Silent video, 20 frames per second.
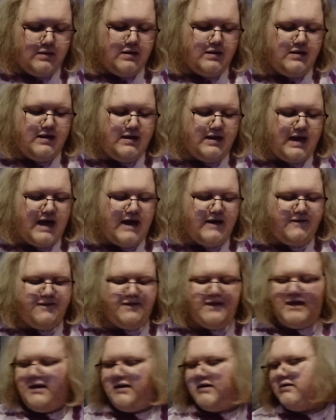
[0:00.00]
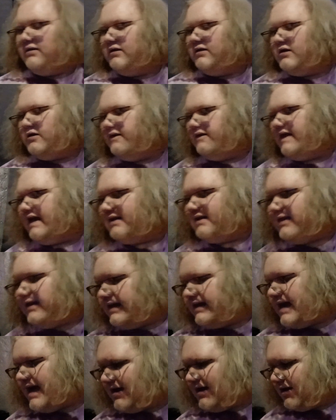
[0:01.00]
I think, they did
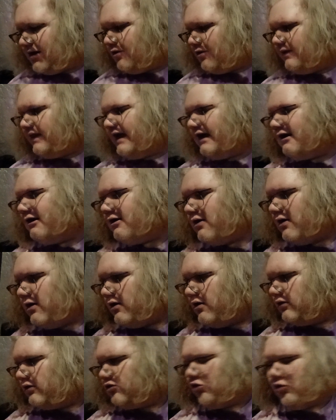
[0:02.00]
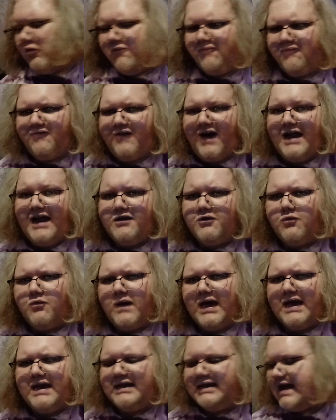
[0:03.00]
not go there to fight
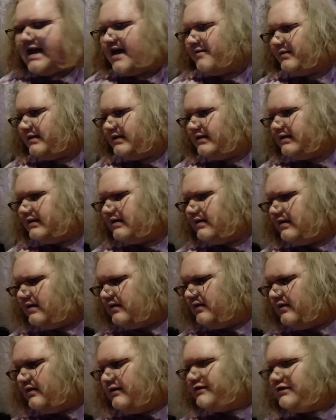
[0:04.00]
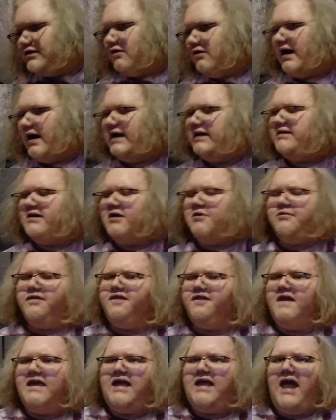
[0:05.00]
White Diamond, so I don't
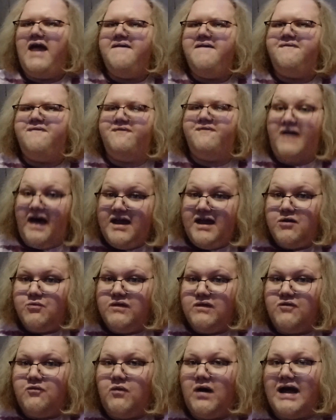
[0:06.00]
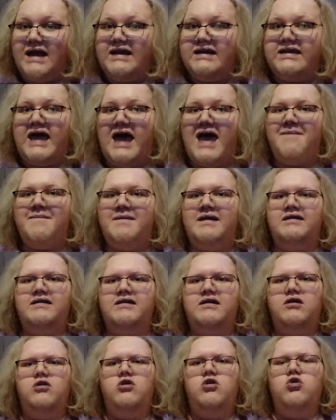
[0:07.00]
think a fight with White Diamond
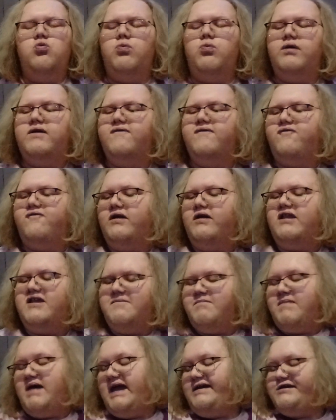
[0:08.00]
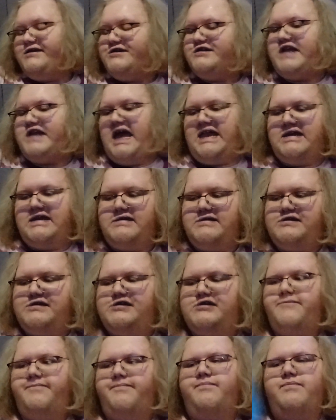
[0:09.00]
would have really made
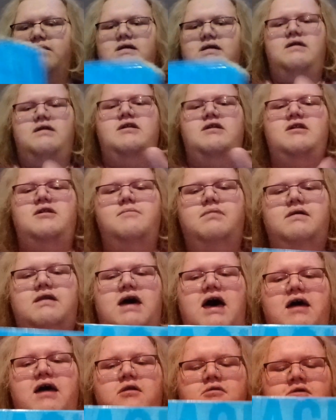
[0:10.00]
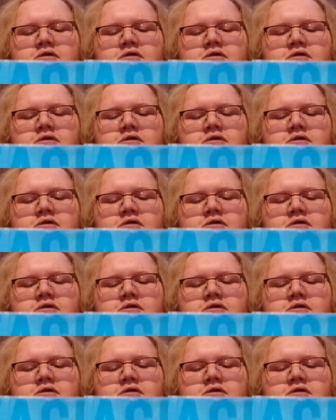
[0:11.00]
sense. But I don't